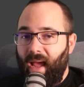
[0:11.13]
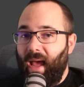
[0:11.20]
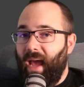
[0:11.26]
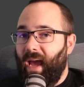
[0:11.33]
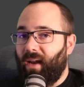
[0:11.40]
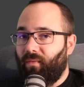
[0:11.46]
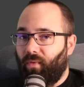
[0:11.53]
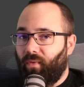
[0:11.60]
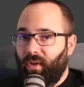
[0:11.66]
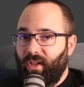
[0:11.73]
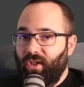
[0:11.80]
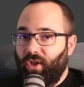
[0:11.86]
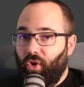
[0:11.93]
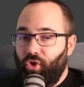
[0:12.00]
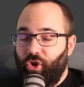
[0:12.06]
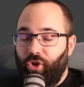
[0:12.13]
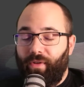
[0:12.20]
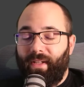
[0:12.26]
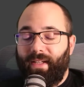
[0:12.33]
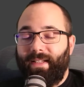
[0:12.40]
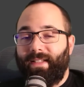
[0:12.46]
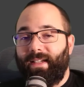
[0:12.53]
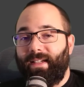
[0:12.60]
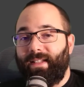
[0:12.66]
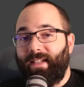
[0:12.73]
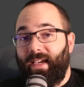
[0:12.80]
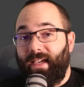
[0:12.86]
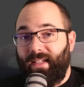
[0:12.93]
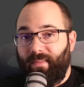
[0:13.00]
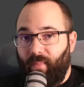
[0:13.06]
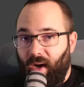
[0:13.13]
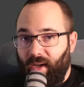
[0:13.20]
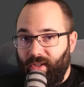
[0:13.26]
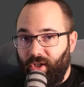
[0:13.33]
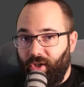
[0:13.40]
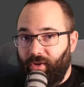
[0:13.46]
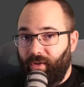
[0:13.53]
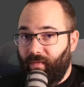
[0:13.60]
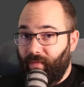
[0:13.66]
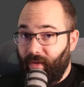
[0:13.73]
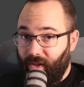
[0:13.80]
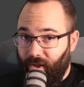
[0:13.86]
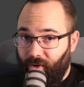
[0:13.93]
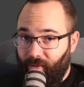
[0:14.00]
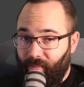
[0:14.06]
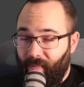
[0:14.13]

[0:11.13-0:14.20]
And full disclosure, this is a sponsored video.